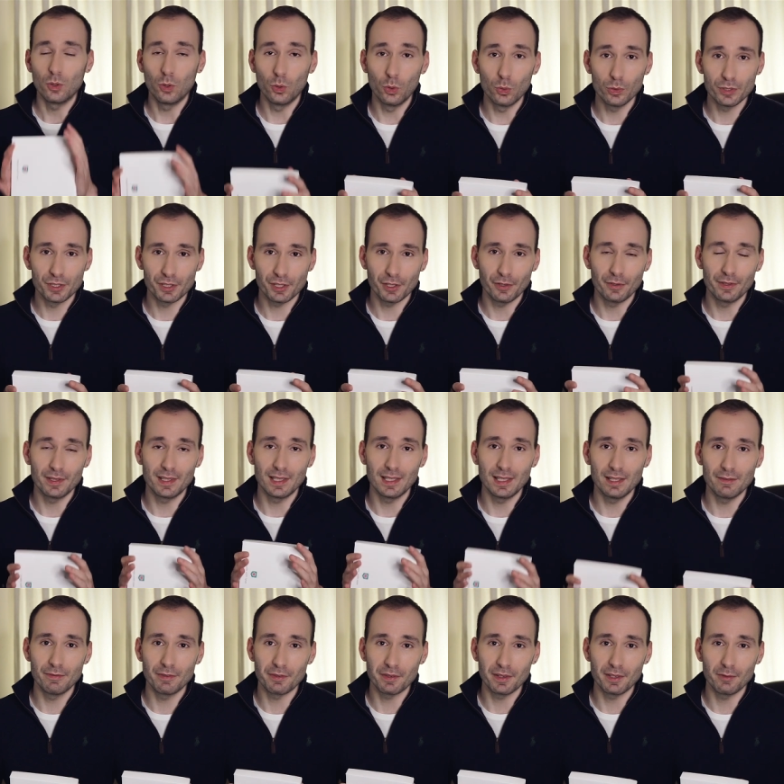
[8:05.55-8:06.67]
Also,
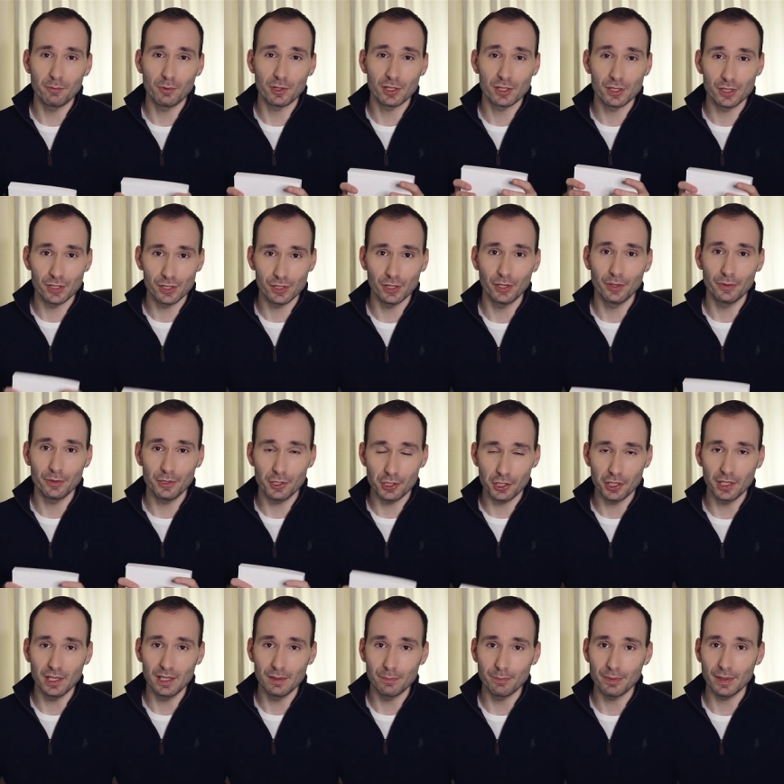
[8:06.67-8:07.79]
delivery was so
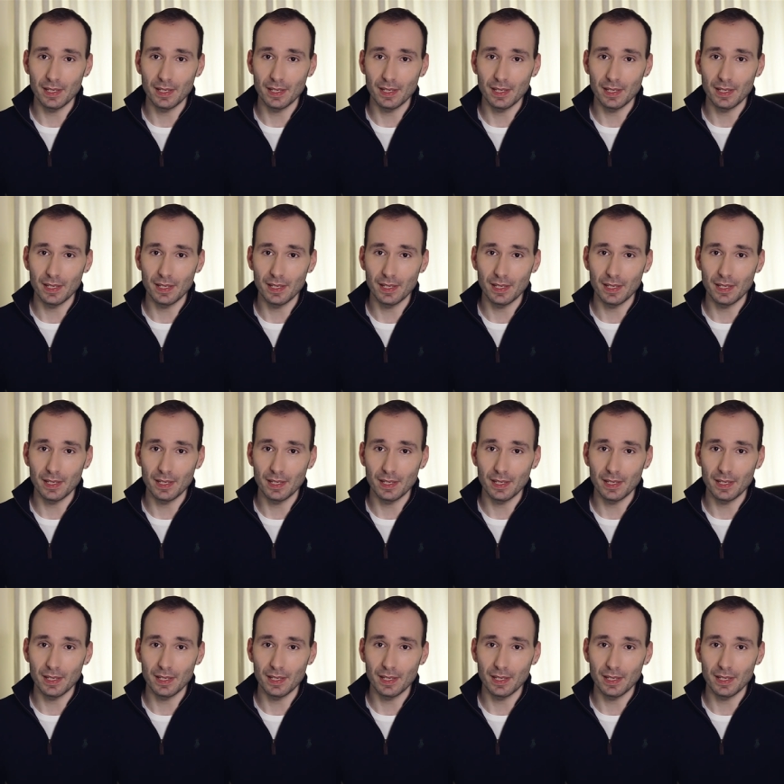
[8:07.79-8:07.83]
cheap.